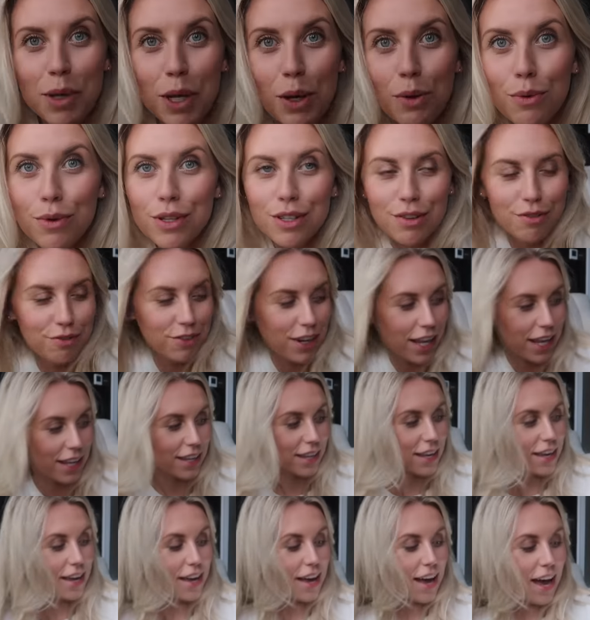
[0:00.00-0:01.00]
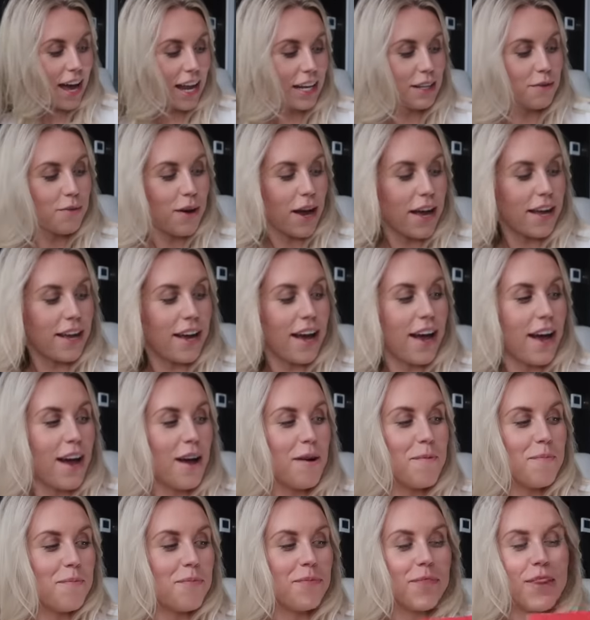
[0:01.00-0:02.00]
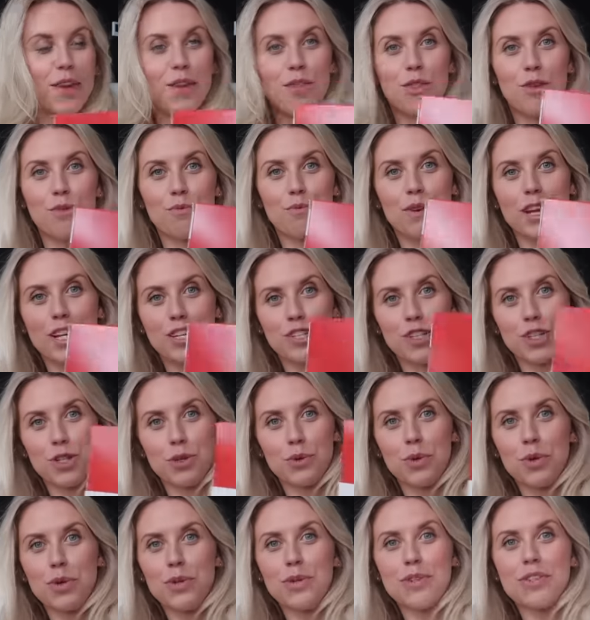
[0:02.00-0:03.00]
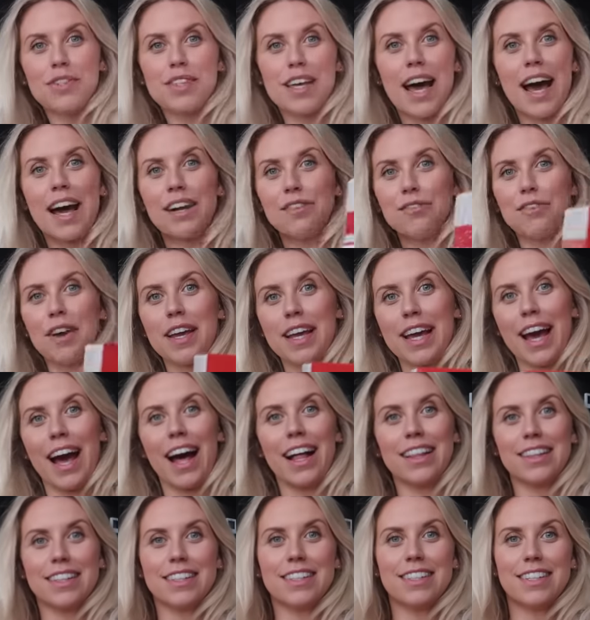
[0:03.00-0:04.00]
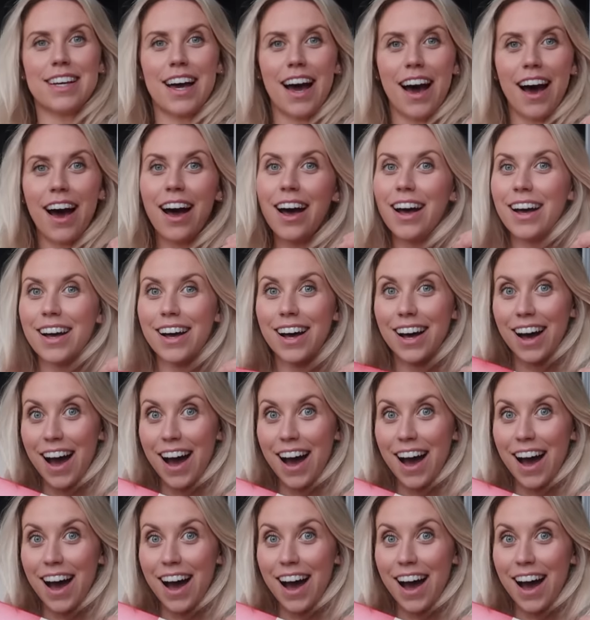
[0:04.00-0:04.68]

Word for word: beautifully. Anyway, um, the Rituals Advent Calendar